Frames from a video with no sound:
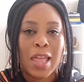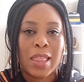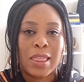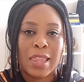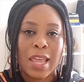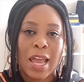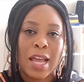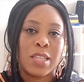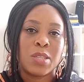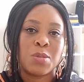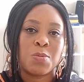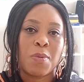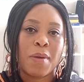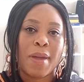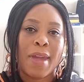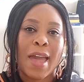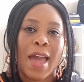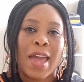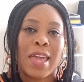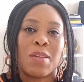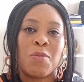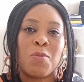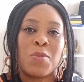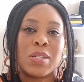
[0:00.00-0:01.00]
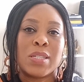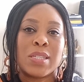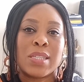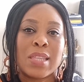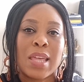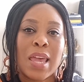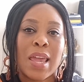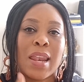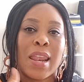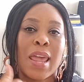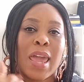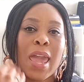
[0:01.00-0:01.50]
And that's where I
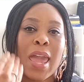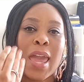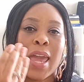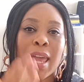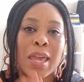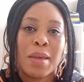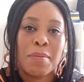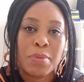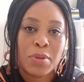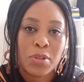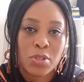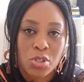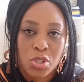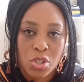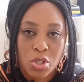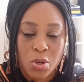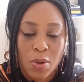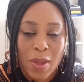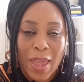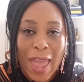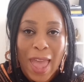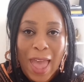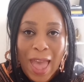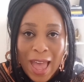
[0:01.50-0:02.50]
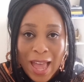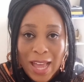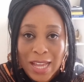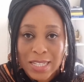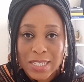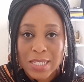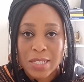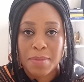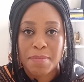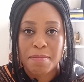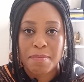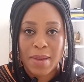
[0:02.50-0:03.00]
was then able to
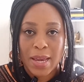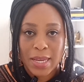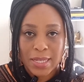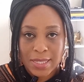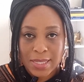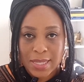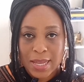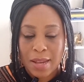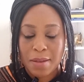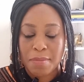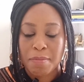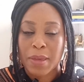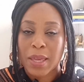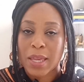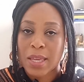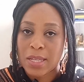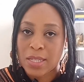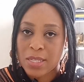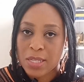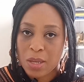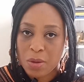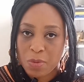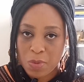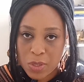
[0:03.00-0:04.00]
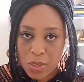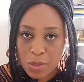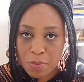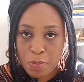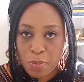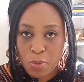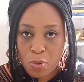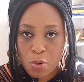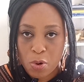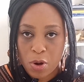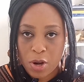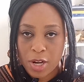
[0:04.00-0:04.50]
add my son because he was
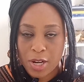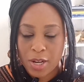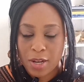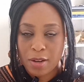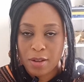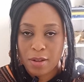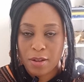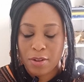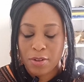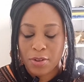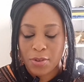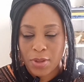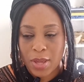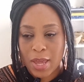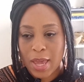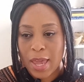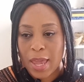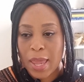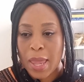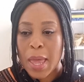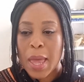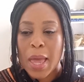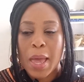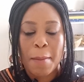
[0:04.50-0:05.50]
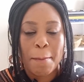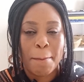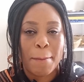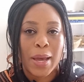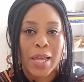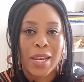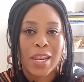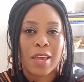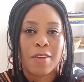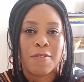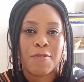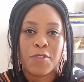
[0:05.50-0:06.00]
born. Okay.
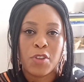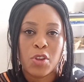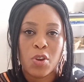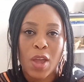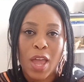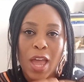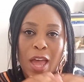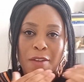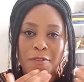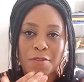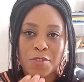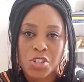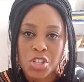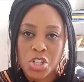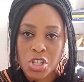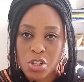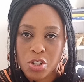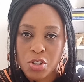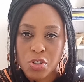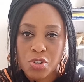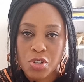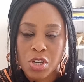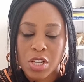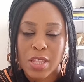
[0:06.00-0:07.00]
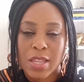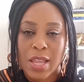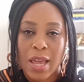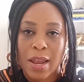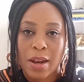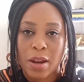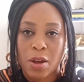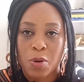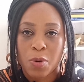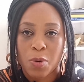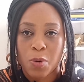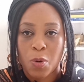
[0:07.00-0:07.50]
But if you have children
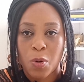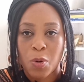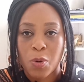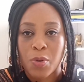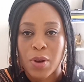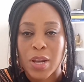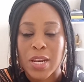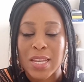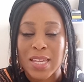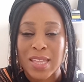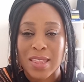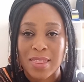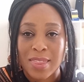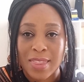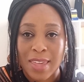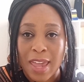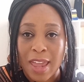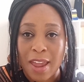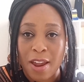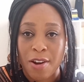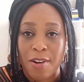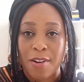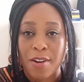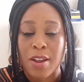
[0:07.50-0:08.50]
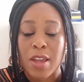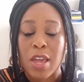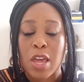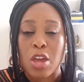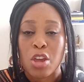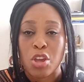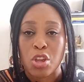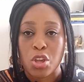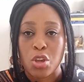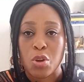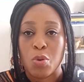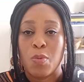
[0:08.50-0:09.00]
that are already there,
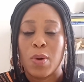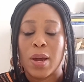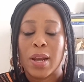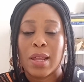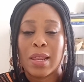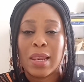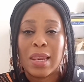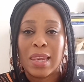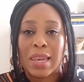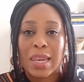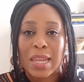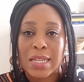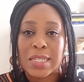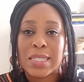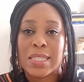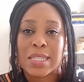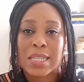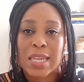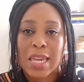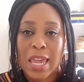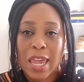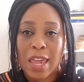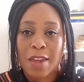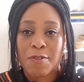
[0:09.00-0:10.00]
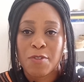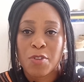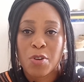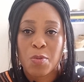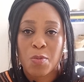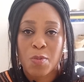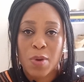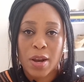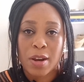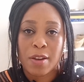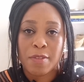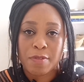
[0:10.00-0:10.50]
you want to list
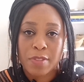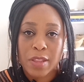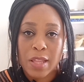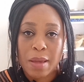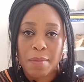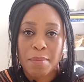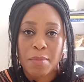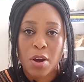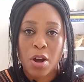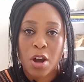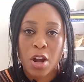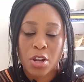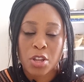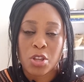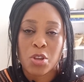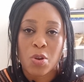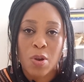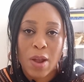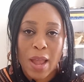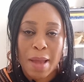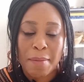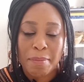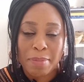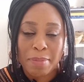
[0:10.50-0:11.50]
every one of them on your